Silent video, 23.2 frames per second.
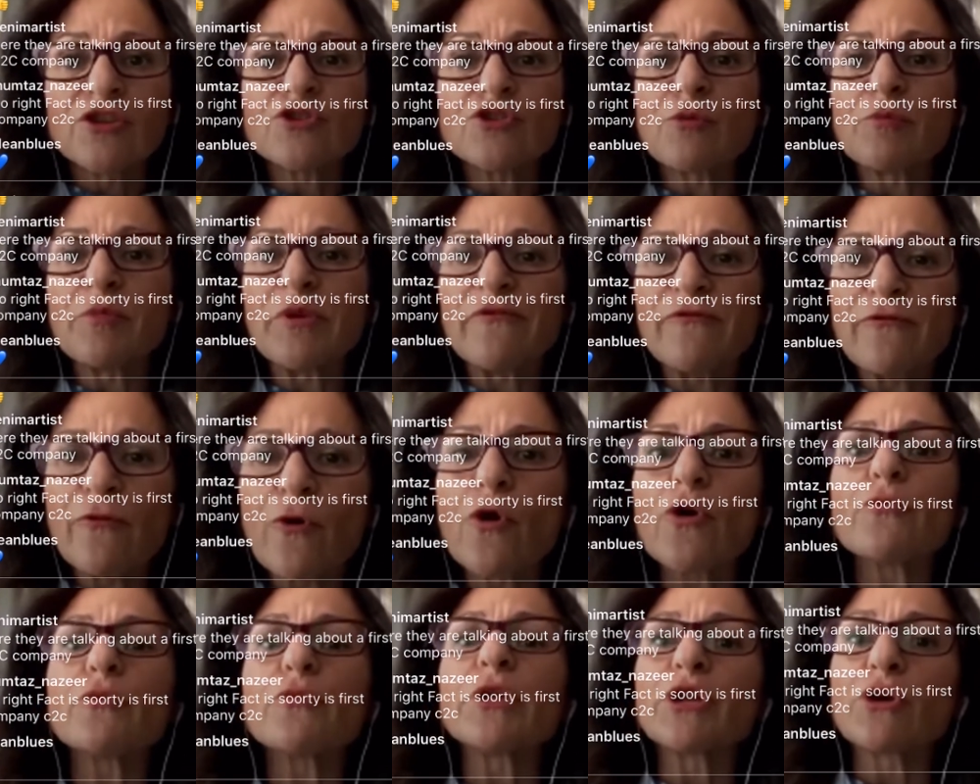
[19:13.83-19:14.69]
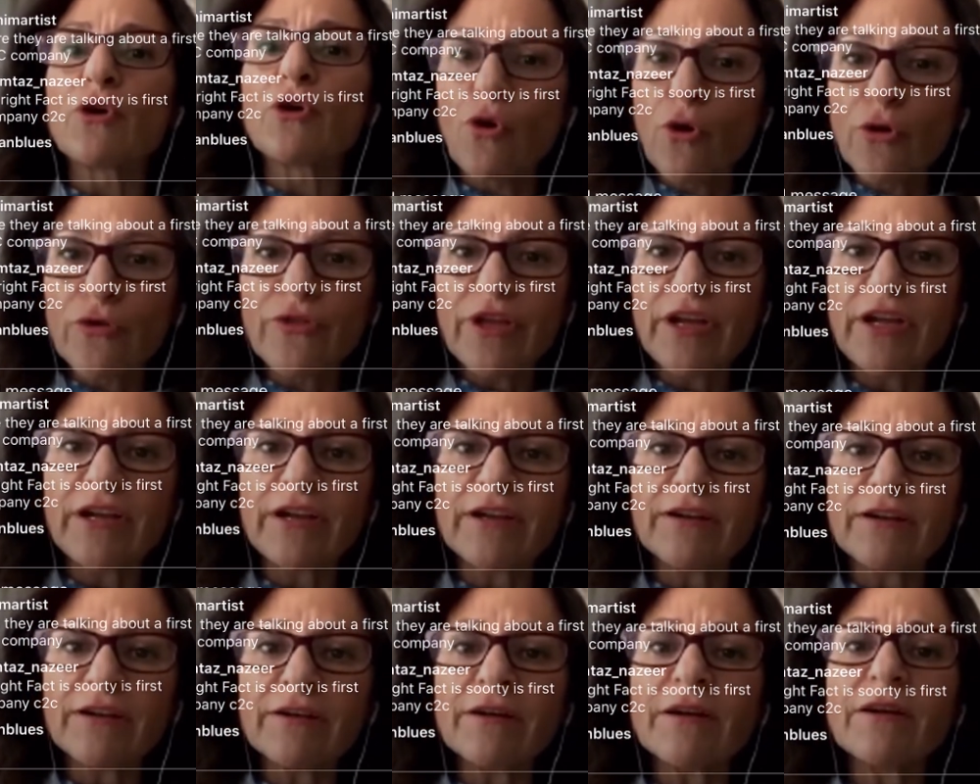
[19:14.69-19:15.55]
So before we go
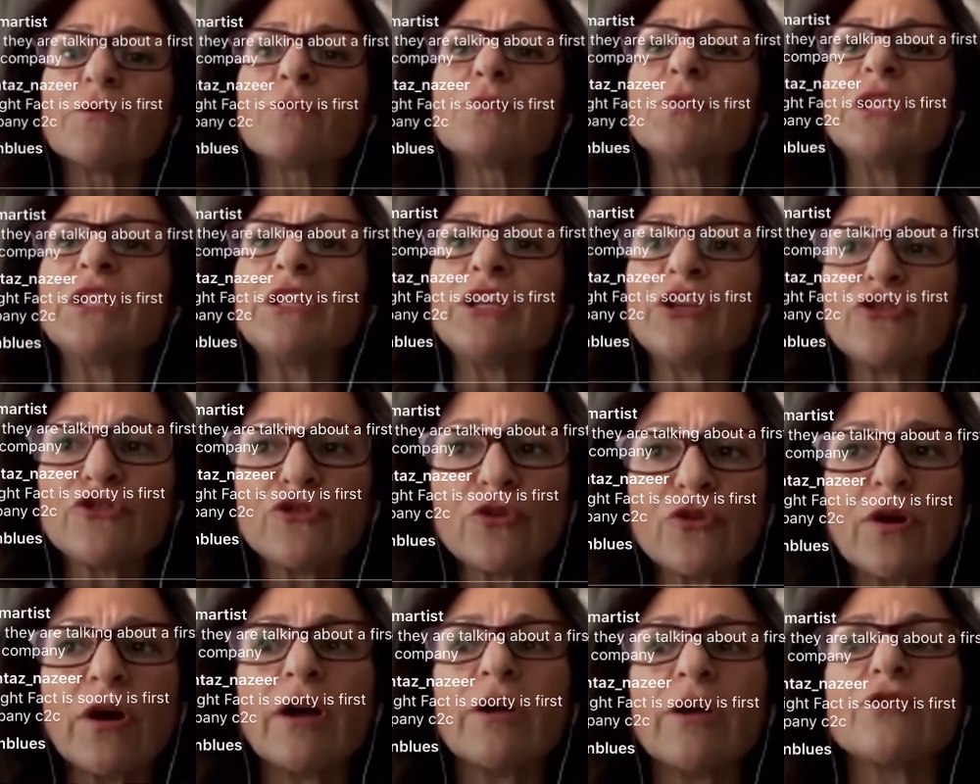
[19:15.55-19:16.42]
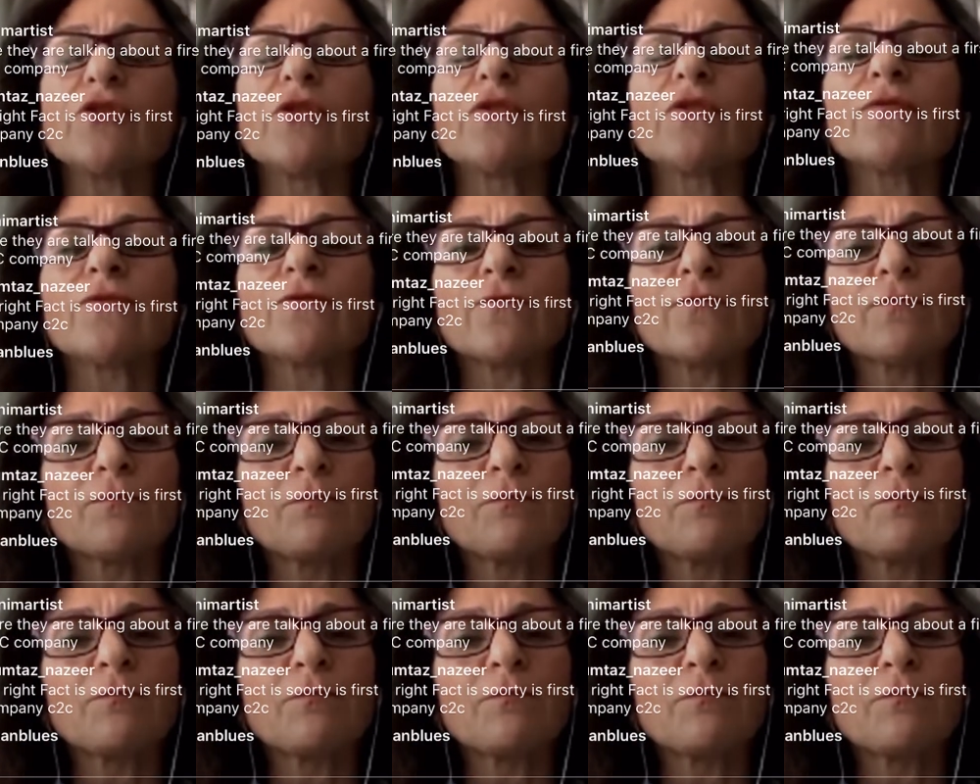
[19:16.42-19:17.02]
there, we need to kind of